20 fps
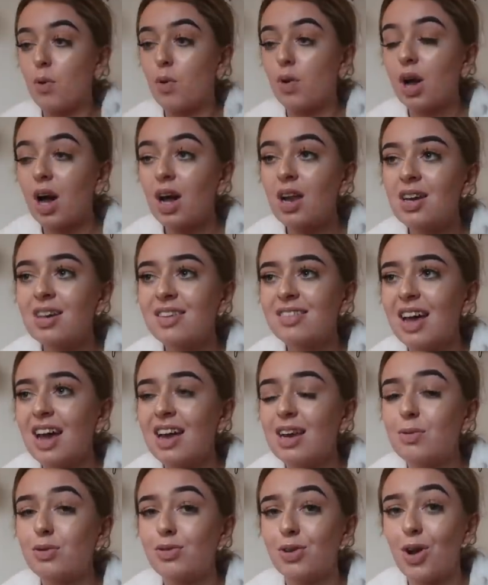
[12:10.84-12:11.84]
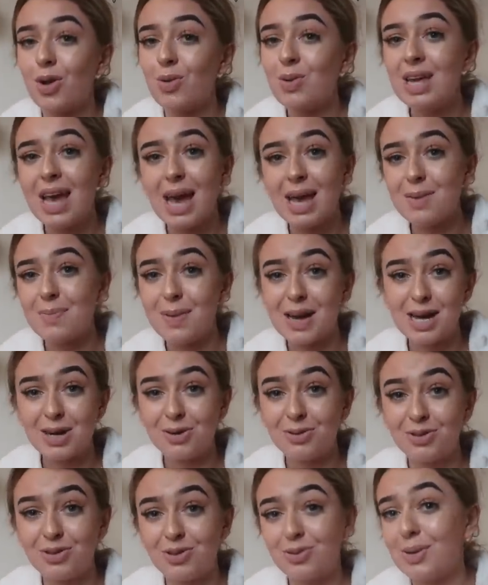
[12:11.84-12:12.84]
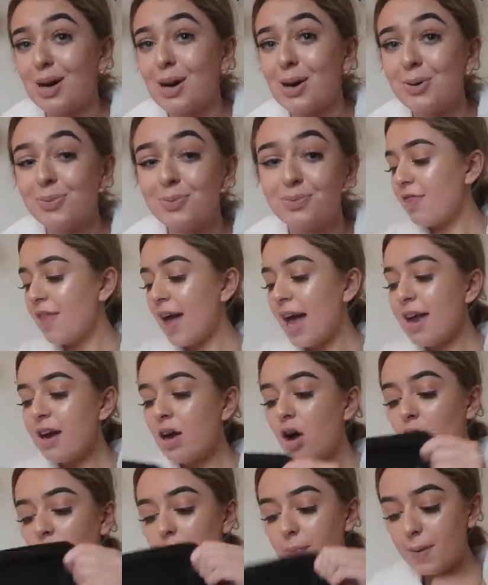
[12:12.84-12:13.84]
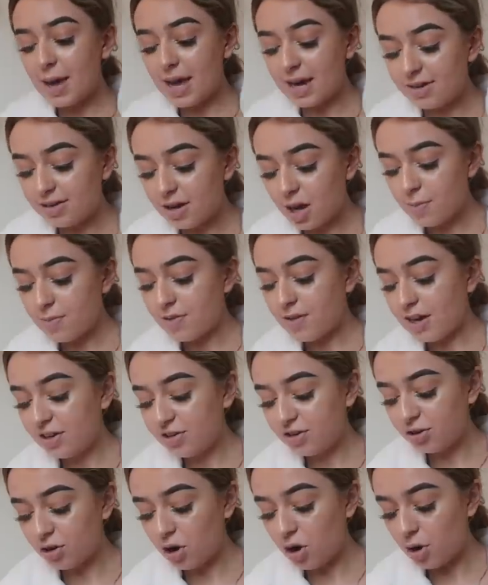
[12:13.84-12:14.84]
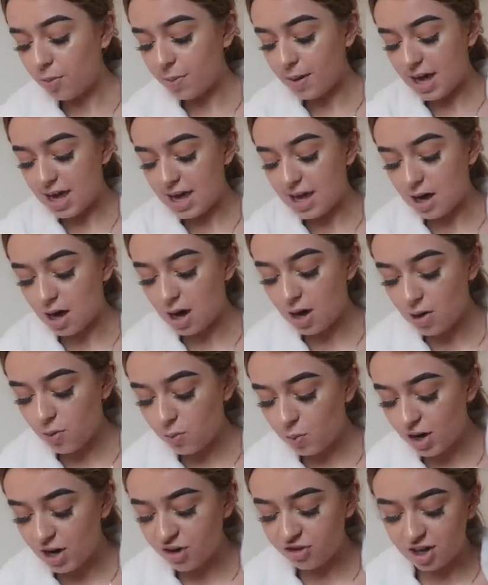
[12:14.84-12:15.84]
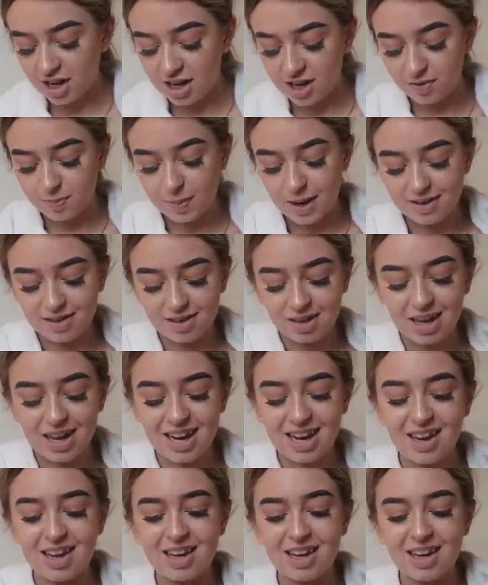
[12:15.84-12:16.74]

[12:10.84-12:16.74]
more colours and it was only £8 as well. Then I picked up this top here, which is basically